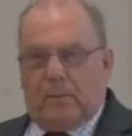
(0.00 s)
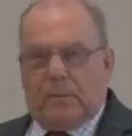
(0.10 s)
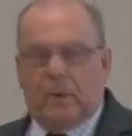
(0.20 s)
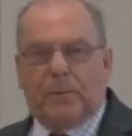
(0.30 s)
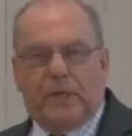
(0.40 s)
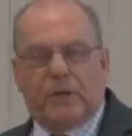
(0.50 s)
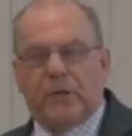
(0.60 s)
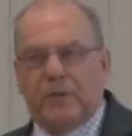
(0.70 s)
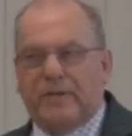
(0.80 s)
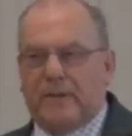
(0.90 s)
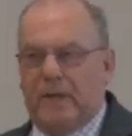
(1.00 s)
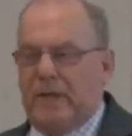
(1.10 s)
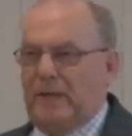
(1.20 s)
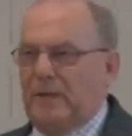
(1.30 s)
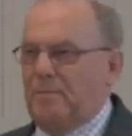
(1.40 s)
So picture the
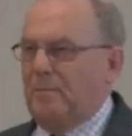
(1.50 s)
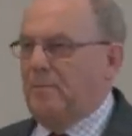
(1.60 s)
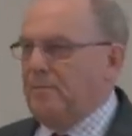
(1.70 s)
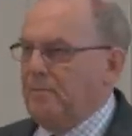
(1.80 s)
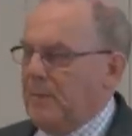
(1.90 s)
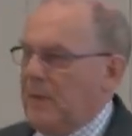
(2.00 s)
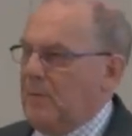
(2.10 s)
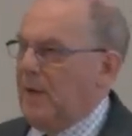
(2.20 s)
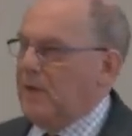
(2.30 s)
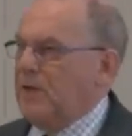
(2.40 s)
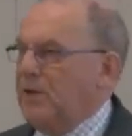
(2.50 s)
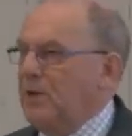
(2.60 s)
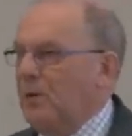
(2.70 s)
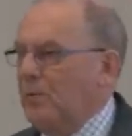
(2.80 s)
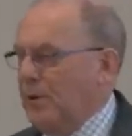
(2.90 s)
scene.
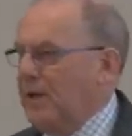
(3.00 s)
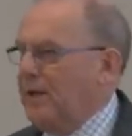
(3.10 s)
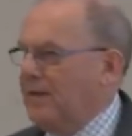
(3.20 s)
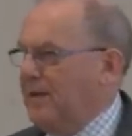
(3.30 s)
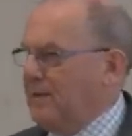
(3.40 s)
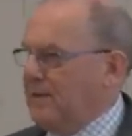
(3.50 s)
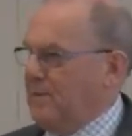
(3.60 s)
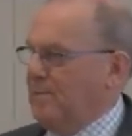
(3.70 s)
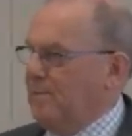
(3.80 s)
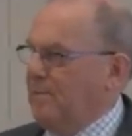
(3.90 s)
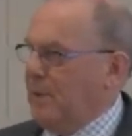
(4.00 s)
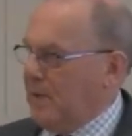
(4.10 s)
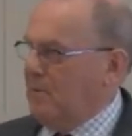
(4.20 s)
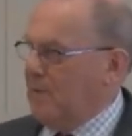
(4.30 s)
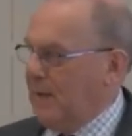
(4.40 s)
Imagine you're running this
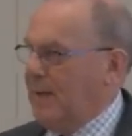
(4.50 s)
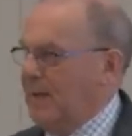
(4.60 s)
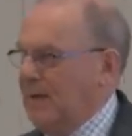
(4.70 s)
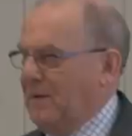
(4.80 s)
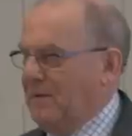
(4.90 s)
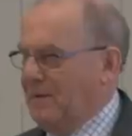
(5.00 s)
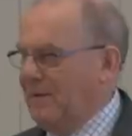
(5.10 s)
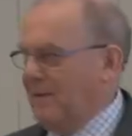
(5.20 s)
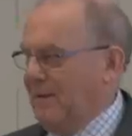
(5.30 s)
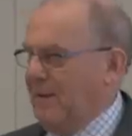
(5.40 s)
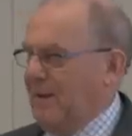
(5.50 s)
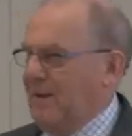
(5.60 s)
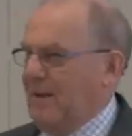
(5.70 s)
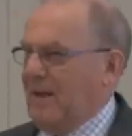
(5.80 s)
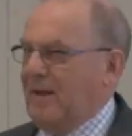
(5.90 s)
B&B
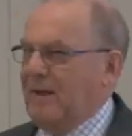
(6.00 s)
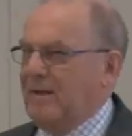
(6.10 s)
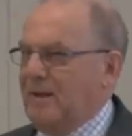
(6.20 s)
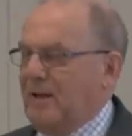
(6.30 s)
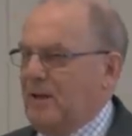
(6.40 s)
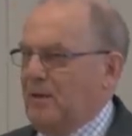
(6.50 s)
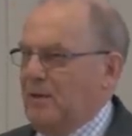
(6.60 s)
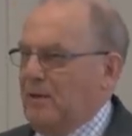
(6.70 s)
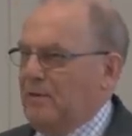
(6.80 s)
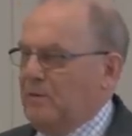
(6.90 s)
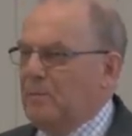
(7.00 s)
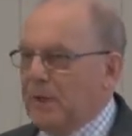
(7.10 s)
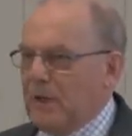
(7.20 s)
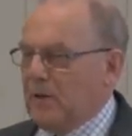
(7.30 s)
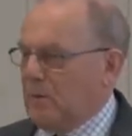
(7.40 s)
and
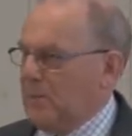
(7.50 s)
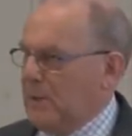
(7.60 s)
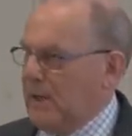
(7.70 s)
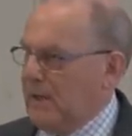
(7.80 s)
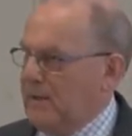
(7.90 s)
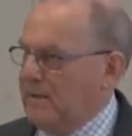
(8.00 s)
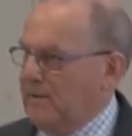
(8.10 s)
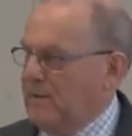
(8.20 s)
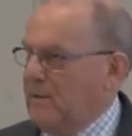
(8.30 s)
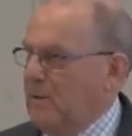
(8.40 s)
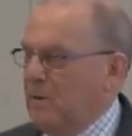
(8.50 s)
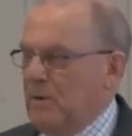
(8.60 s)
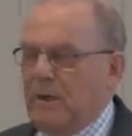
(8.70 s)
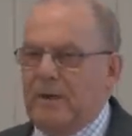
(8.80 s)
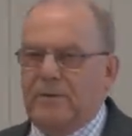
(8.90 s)
somebody complains, you
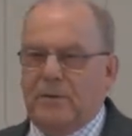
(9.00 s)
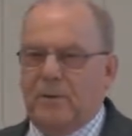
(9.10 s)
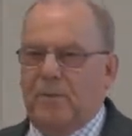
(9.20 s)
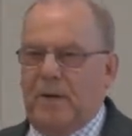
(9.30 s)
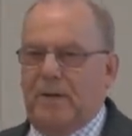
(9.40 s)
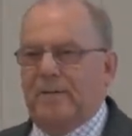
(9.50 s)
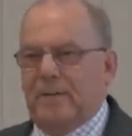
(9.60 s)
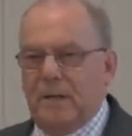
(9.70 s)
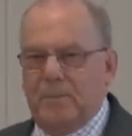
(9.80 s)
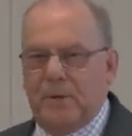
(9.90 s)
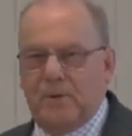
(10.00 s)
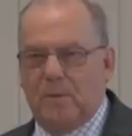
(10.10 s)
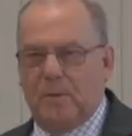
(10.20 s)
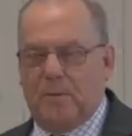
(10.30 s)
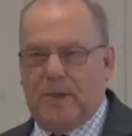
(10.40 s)
won't let two men sleep in
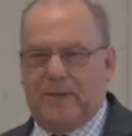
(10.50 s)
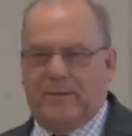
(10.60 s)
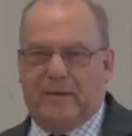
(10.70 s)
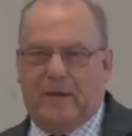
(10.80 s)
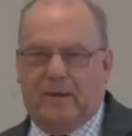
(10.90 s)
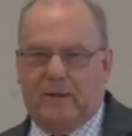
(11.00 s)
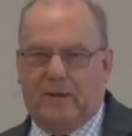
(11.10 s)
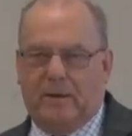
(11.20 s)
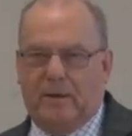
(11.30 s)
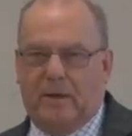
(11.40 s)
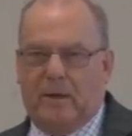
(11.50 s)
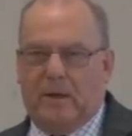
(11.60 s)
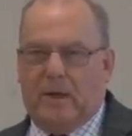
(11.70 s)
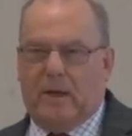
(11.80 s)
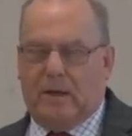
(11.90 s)
a double bed together,
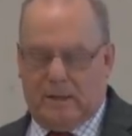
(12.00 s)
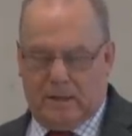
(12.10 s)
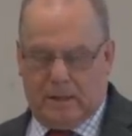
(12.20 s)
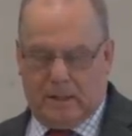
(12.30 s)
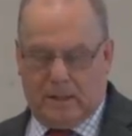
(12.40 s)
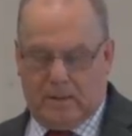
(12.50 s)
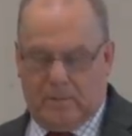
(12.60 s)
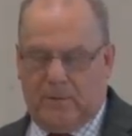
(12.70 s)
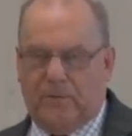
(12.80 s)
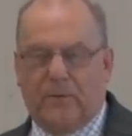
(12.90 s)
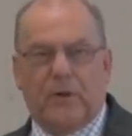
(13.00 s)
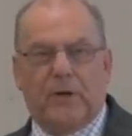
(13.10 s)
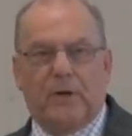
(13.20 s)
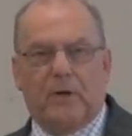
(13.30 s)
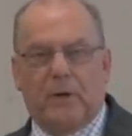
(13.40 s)
and
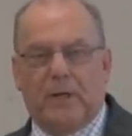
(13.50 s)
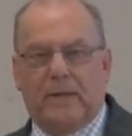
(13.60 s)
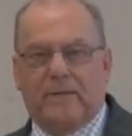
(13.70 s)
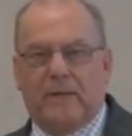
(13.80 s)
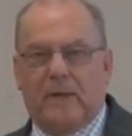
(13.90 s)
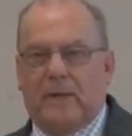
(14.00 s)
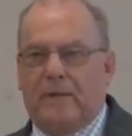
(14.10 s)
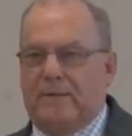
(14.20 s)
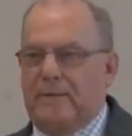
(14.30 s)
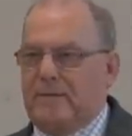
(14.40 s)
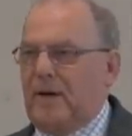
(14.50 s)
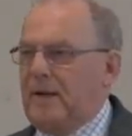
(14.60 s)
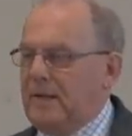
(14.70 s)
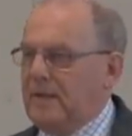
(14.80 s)
before you know it, this tiny